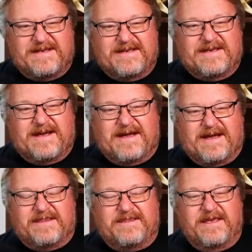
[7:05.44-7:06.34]
I
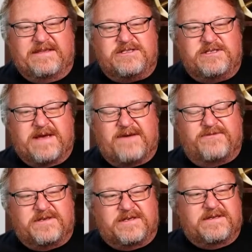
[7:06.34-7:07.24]
think that you have
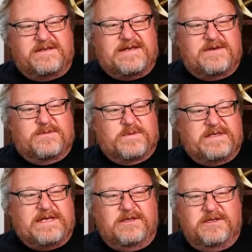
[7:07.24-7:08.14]
to
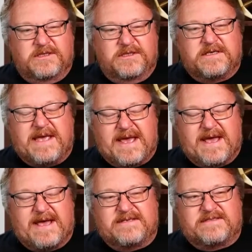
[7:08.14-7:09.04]
really look
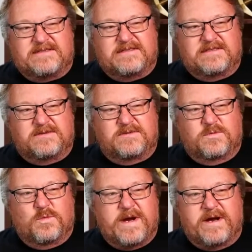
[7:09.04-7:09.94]
at
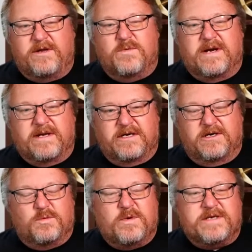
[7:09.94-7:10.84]
where you want to go,
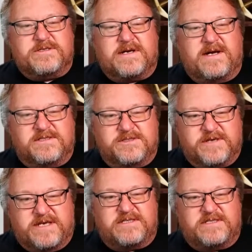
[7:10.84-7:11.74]
what's your
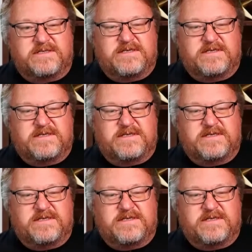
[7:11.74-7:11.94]
concentration.